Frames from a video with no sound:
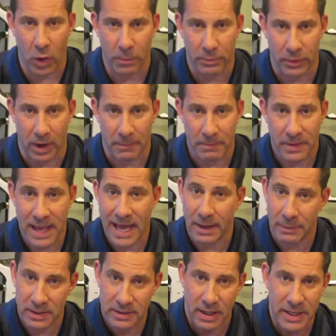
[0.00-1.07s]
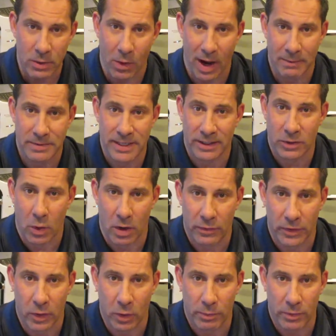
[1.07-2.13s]
Oprah. And I'm going to tell you why I'm ticked
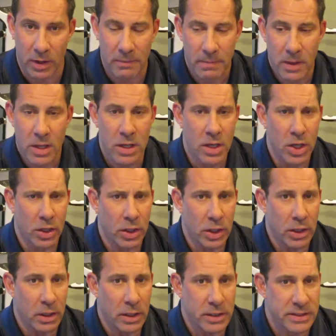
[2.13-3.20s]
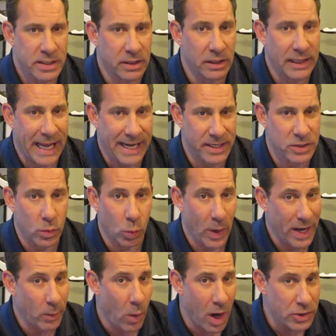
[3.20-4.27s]
off at Oprah. See the latest
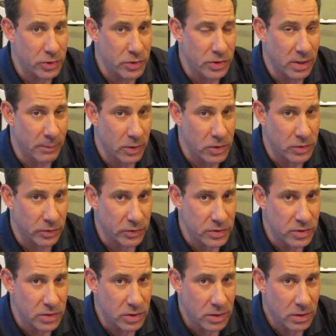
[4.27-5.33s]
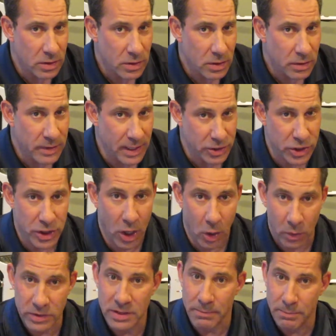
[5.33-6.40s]
Weight Watchers commercials? That she
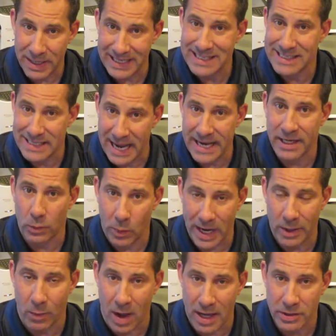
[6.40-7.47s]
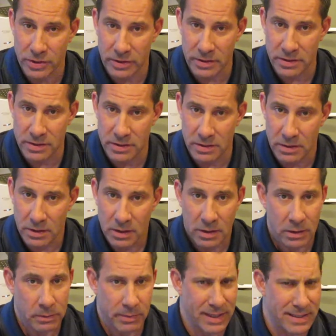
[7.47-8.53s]
owns a big stake in Weight Watchers?
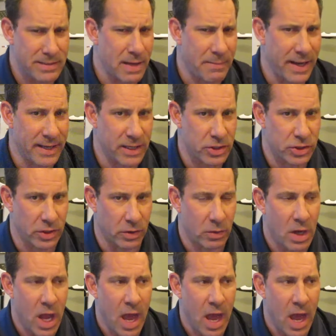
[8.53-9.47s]
But that's not my issue.